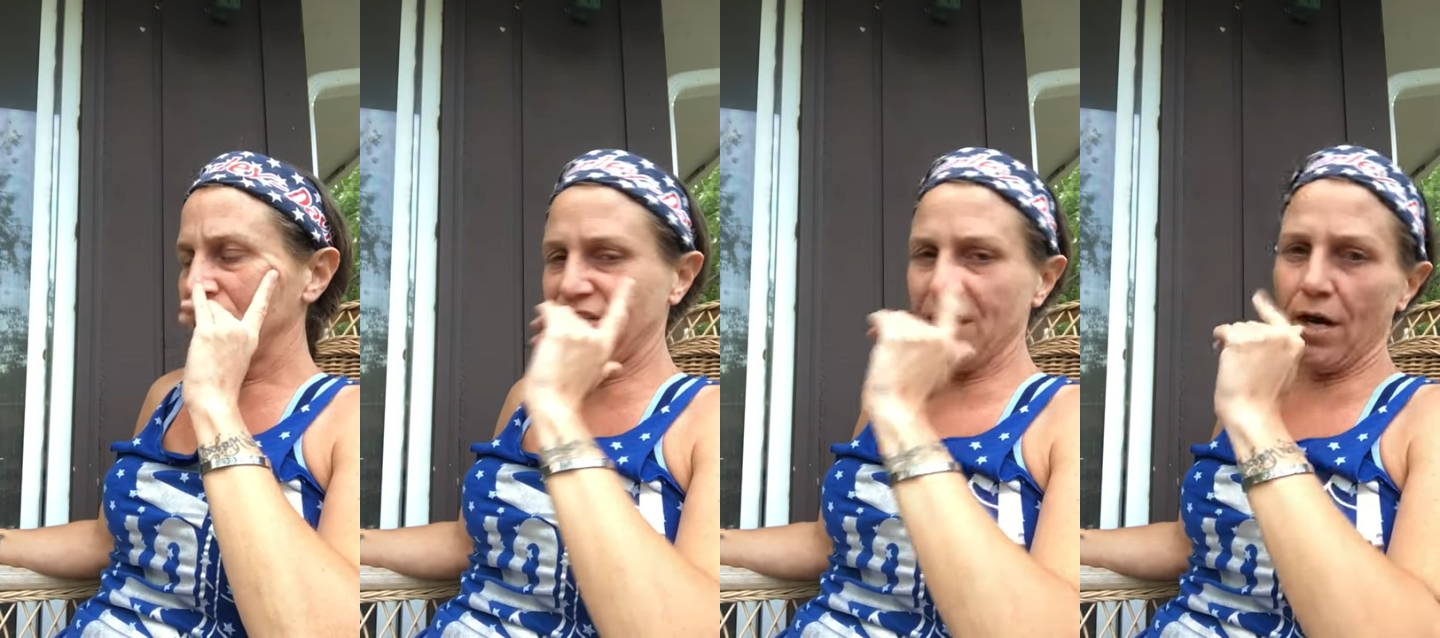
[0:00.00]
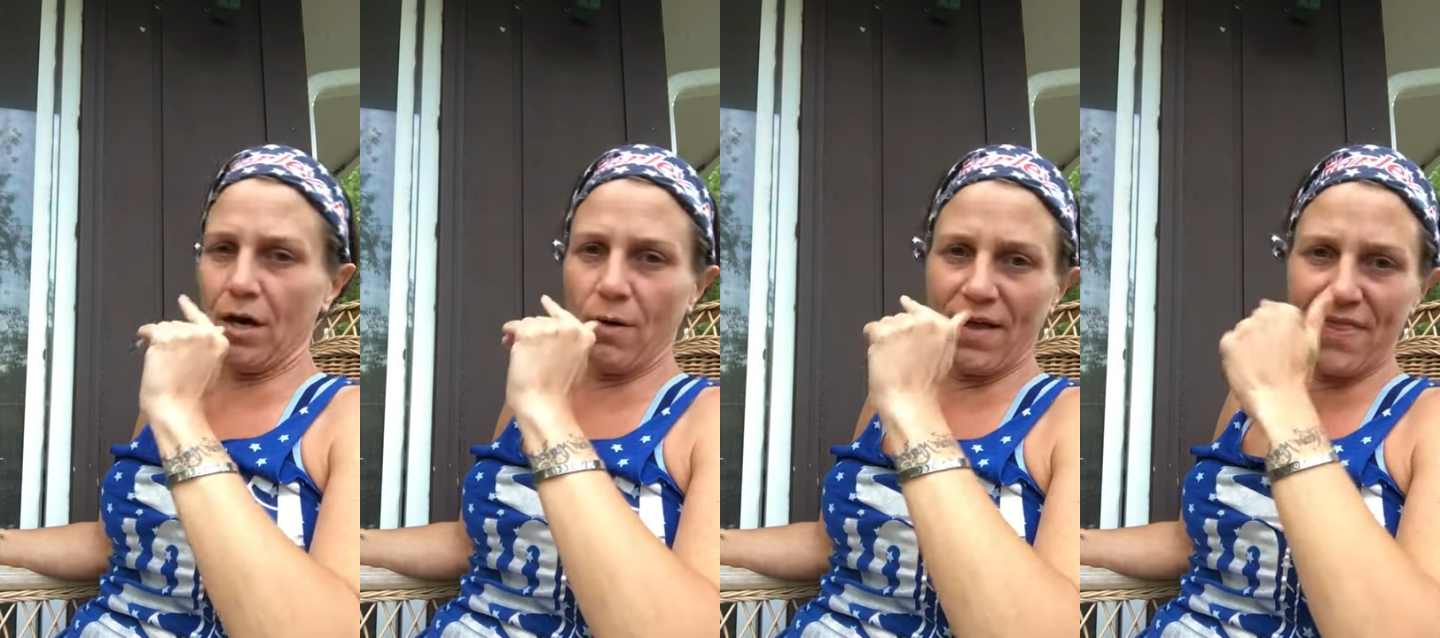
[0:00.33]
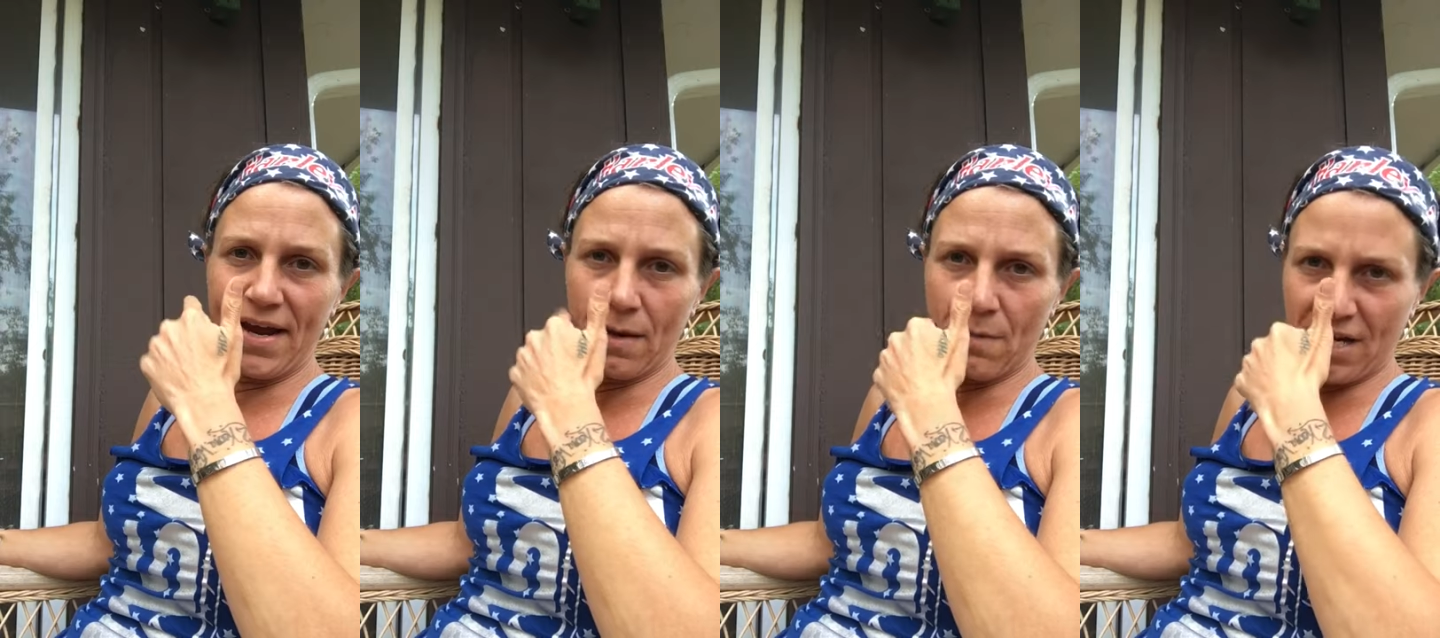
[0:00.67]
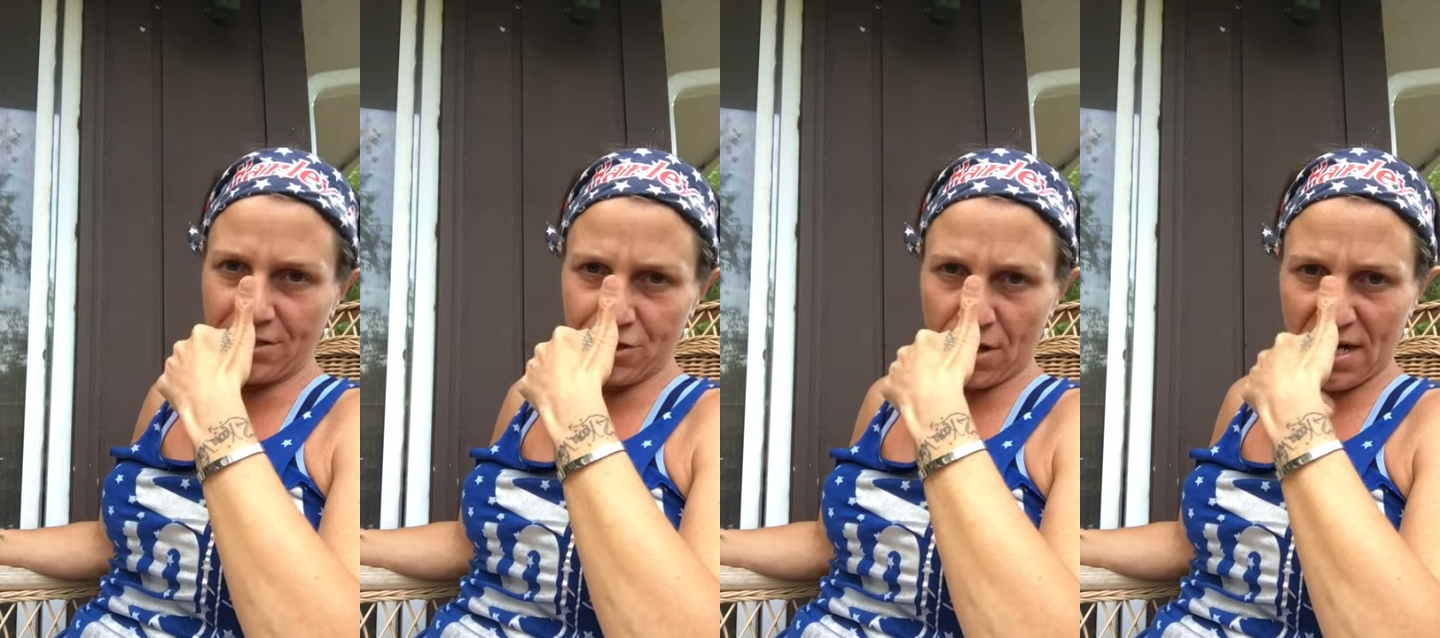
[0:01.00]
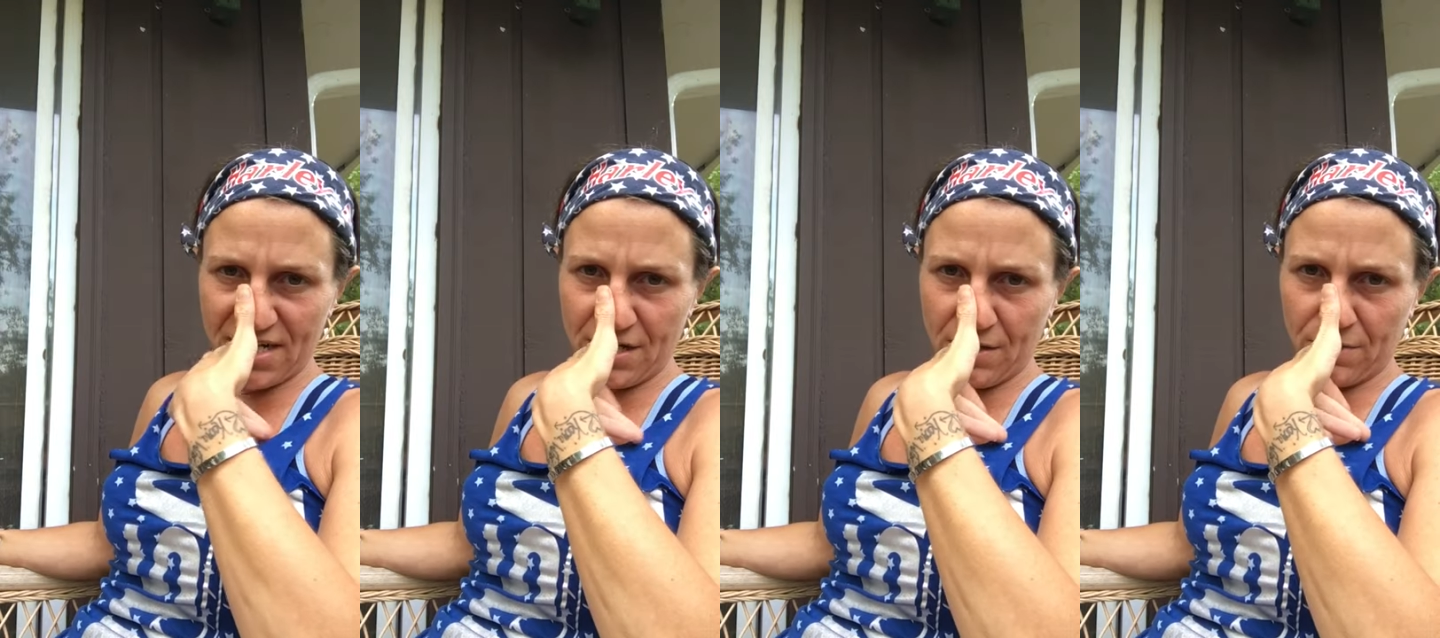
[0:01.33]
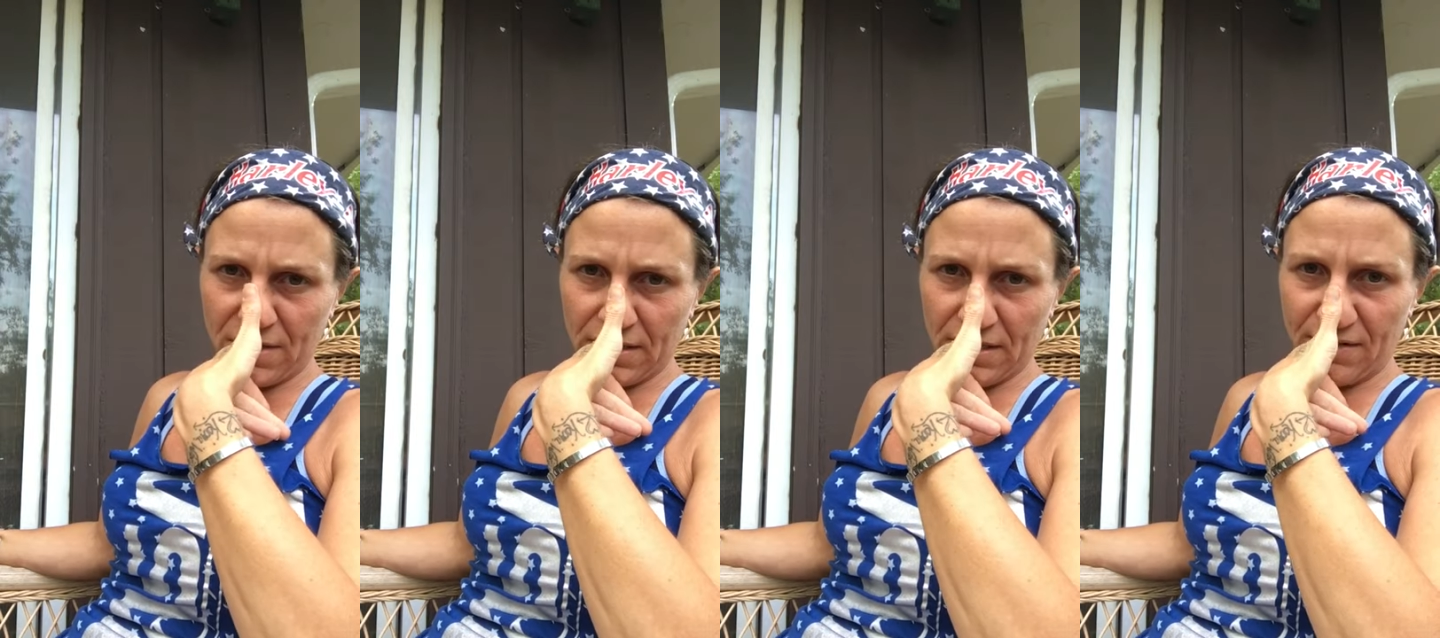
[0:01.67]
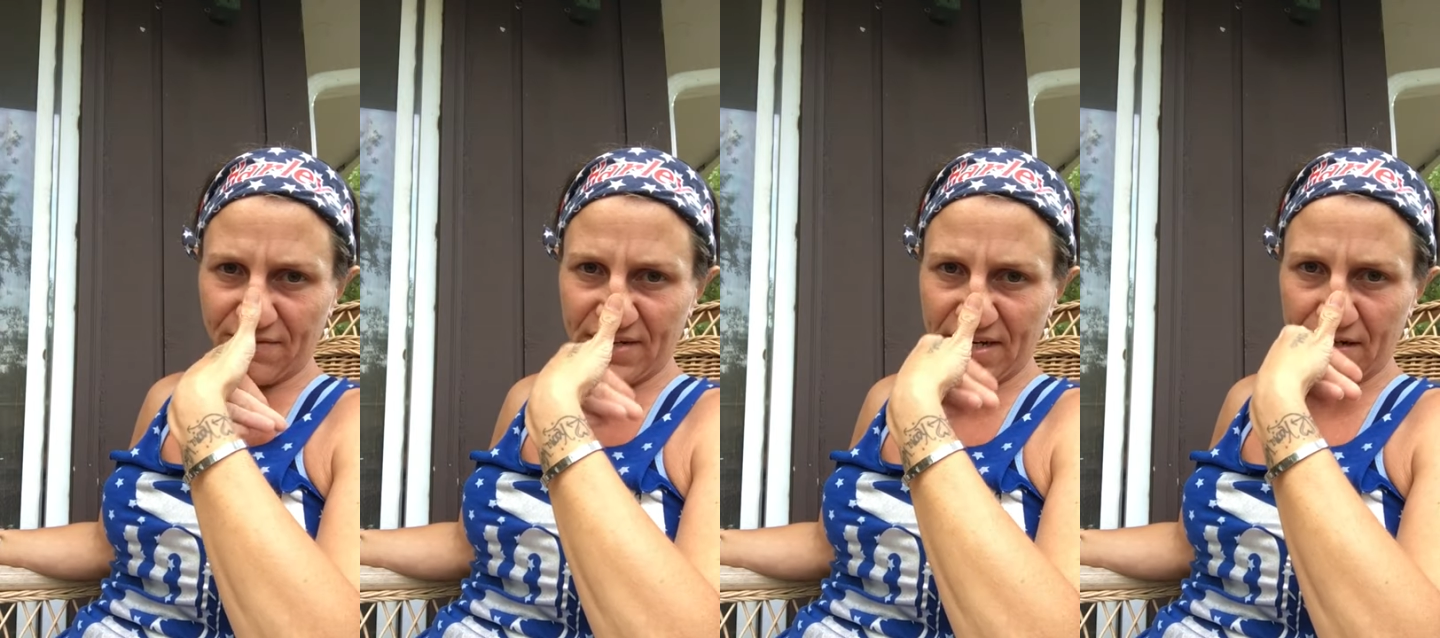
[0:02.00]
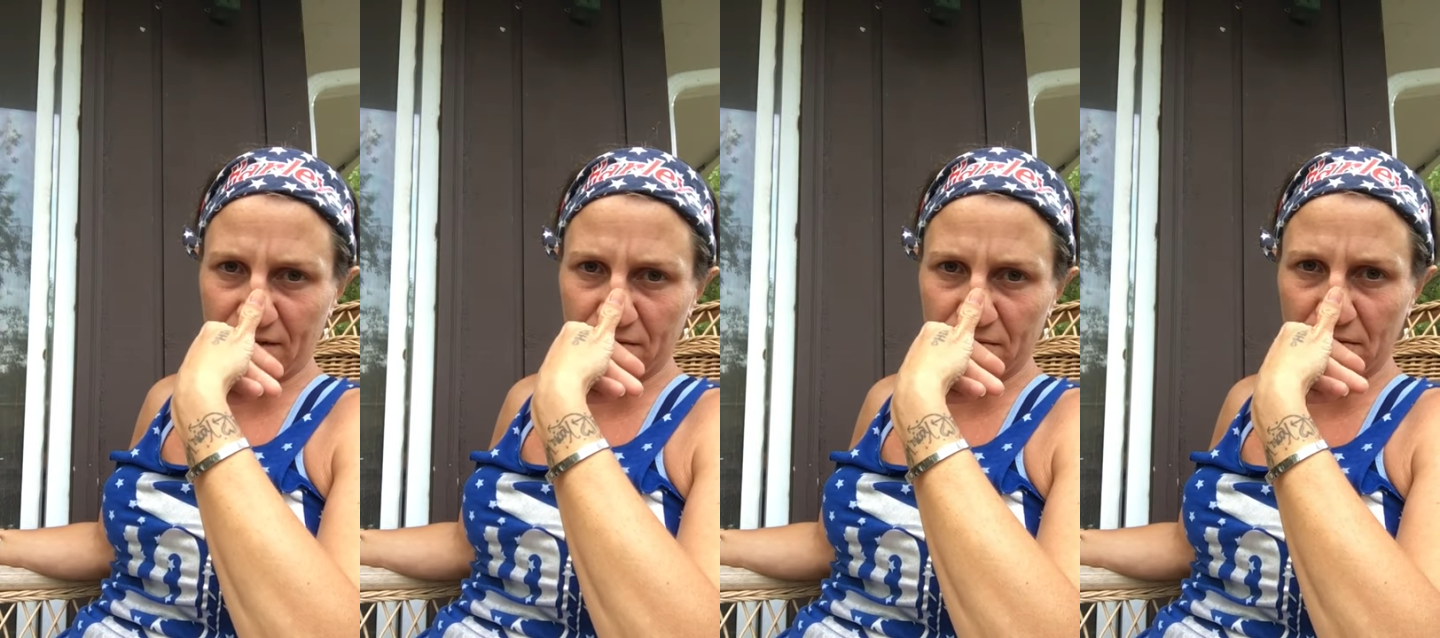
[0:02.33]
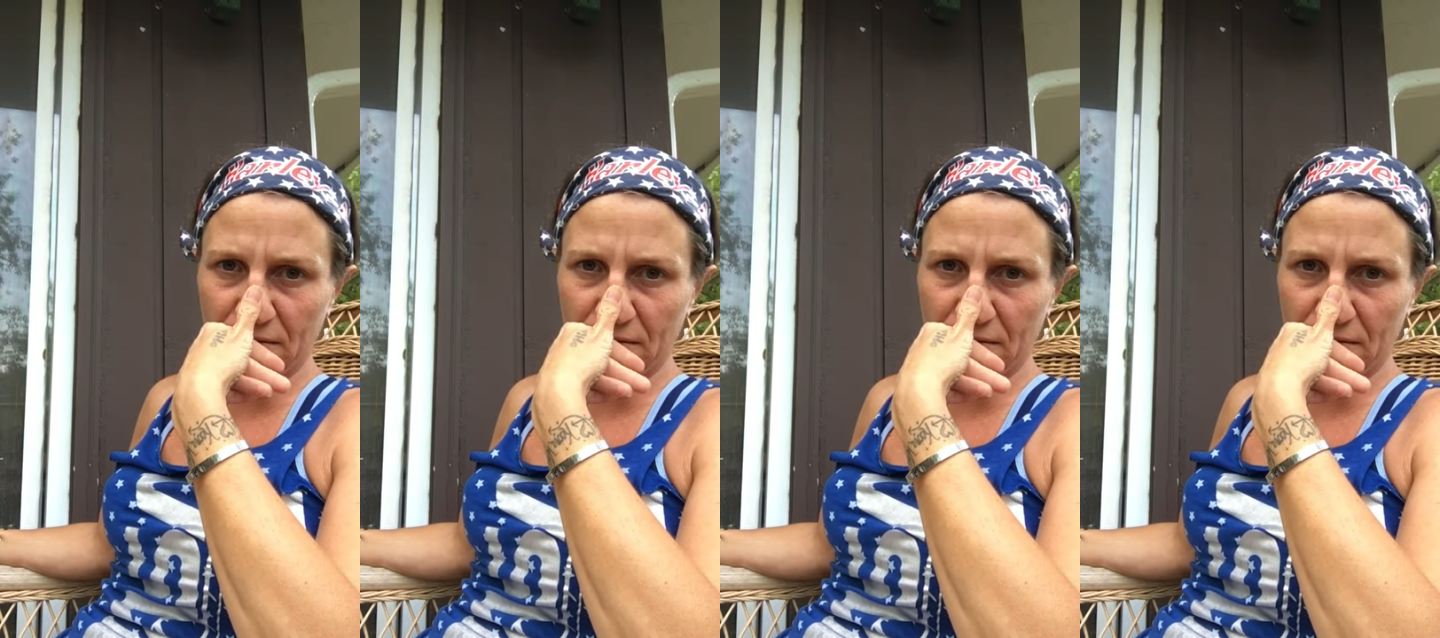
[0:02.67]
So, I think I might try to do a little video.